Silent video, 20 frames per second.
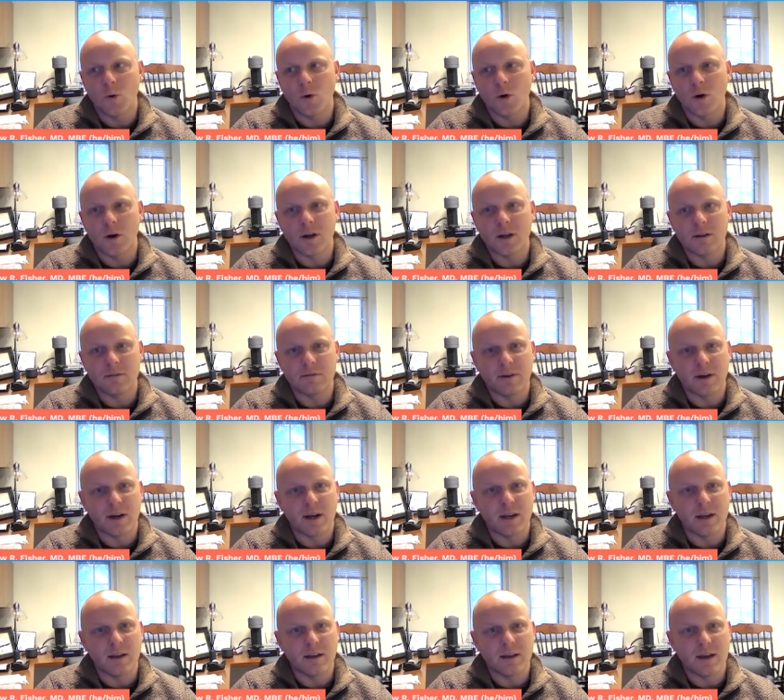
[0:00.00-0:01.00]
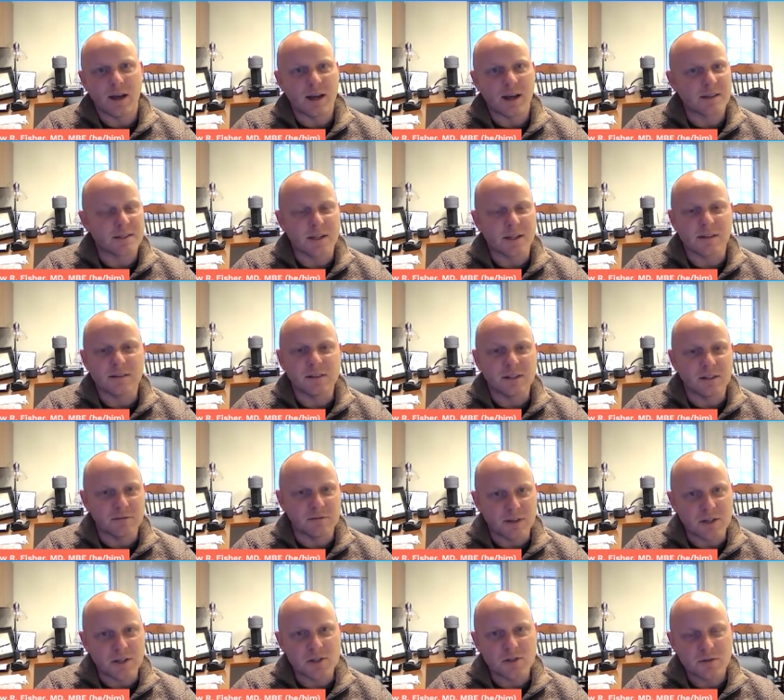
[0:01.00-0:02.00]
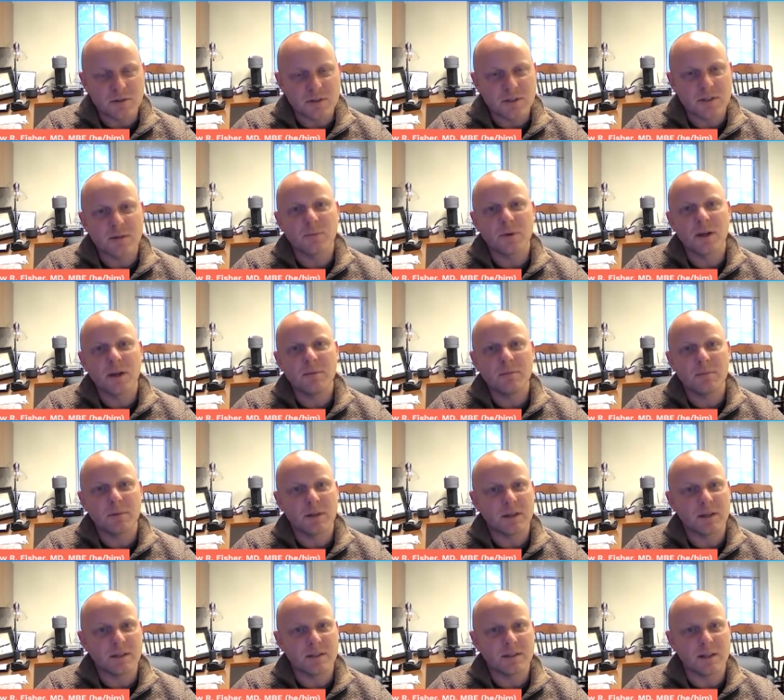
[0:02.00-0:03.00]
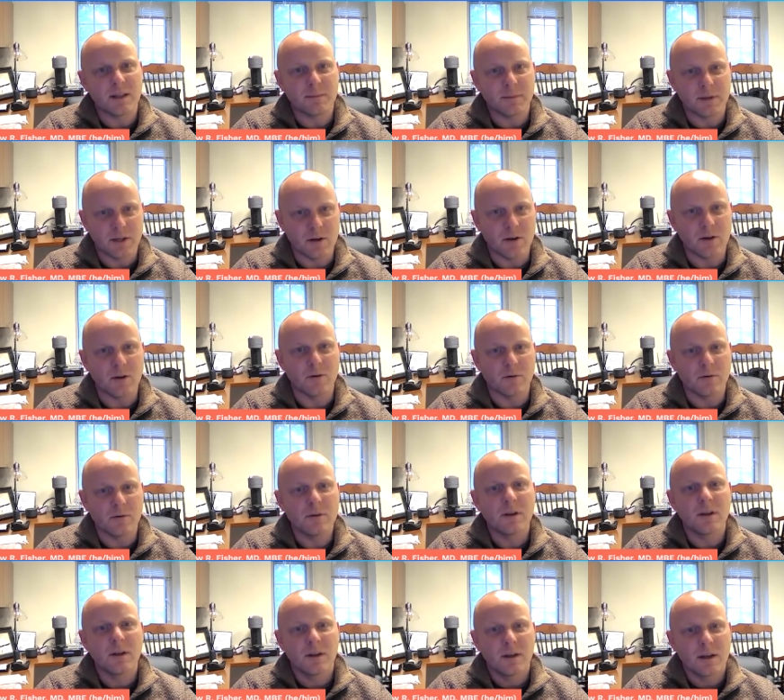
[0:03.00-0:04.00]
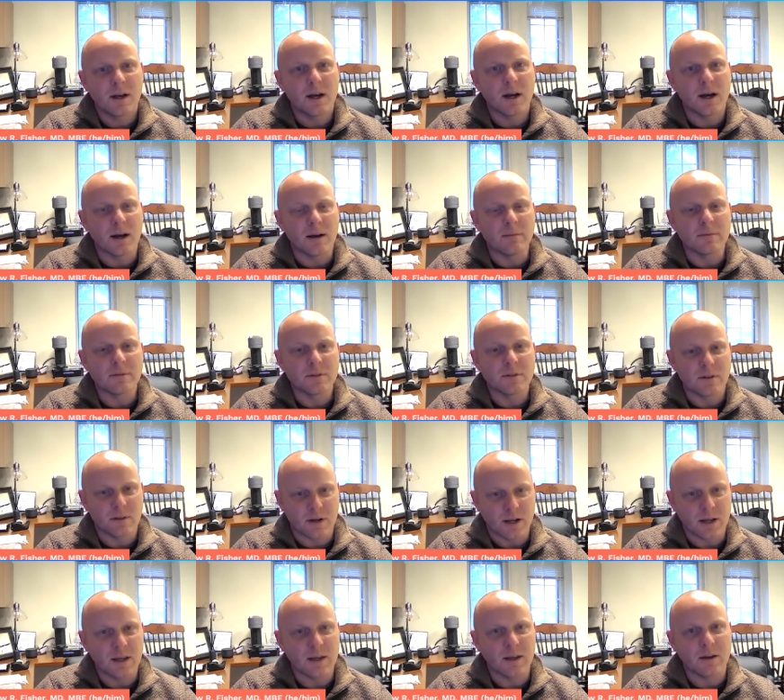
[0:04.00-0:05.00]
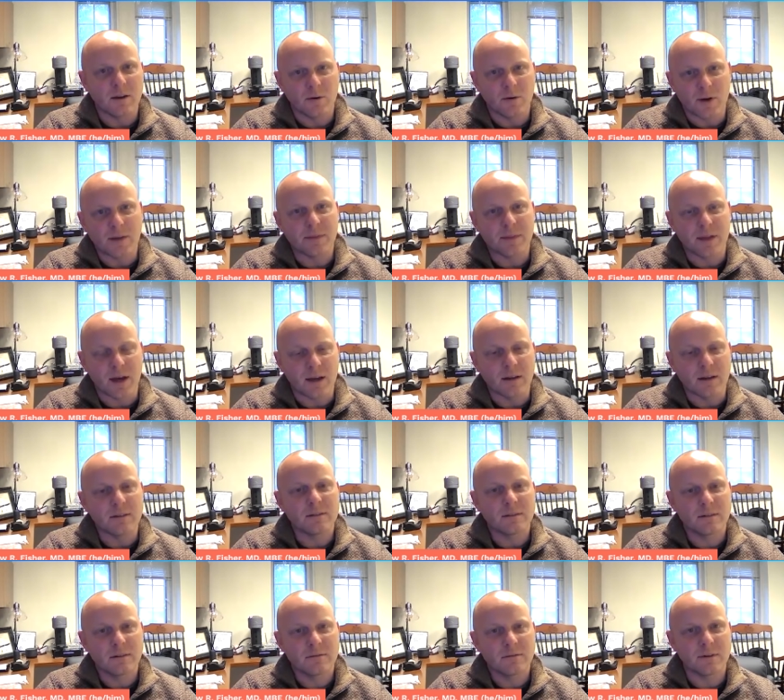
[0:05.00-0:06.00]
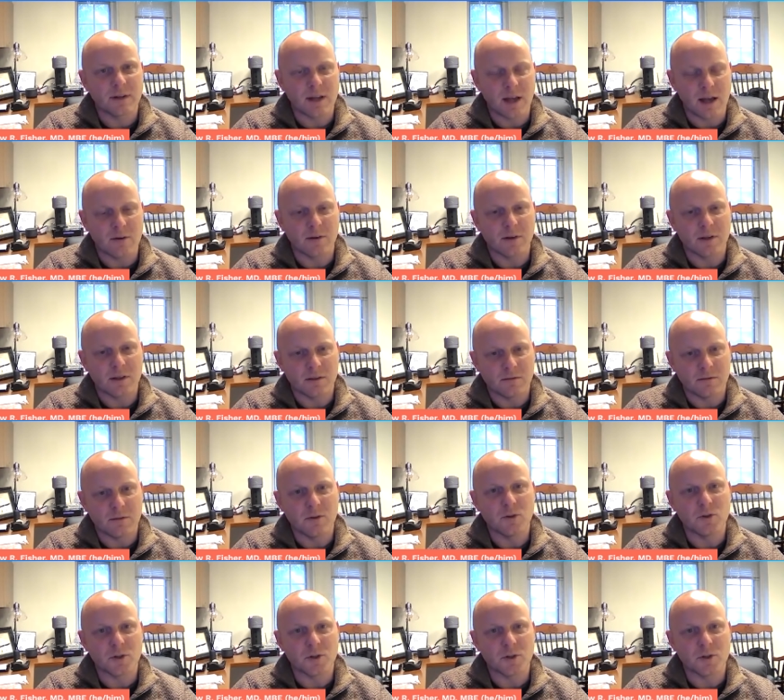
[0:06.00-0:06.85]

or if I accidentally offend you in some way, please let me know um, so that I can correct that for now and in the